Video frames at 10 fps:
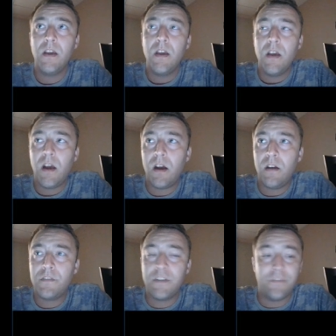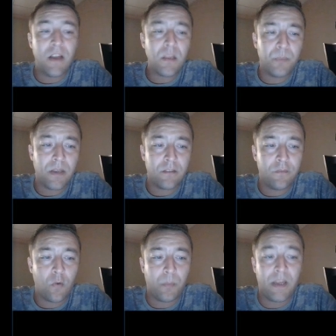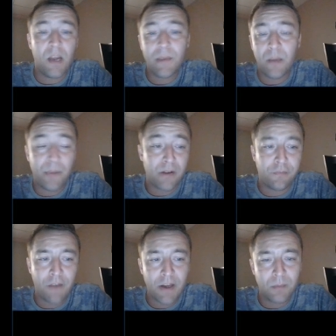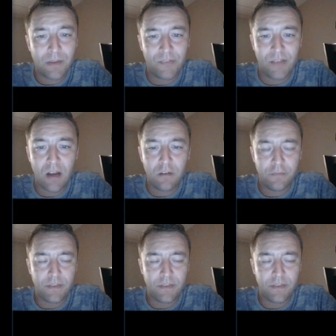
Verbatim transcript: of developing for becoming a better fighter myself.